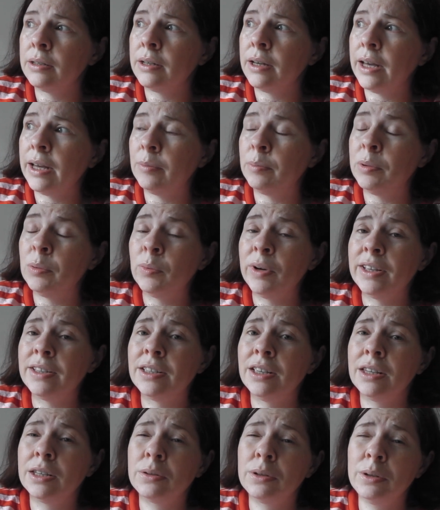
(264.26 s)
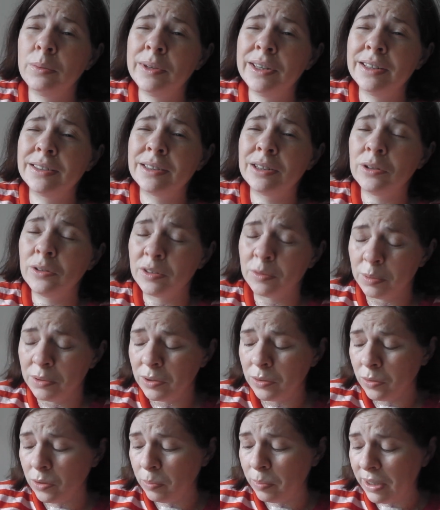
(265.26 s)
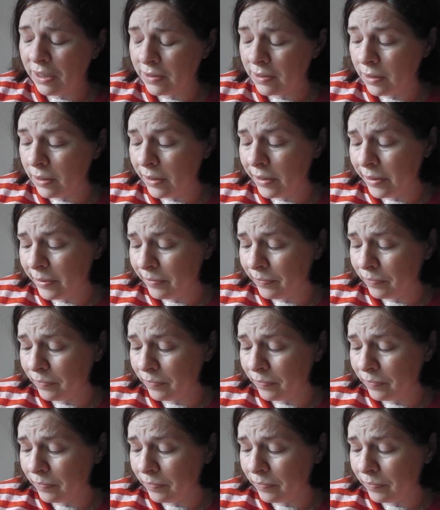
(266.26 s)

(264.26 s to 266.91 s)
had been waiting 3 weeks in hospital, bless her.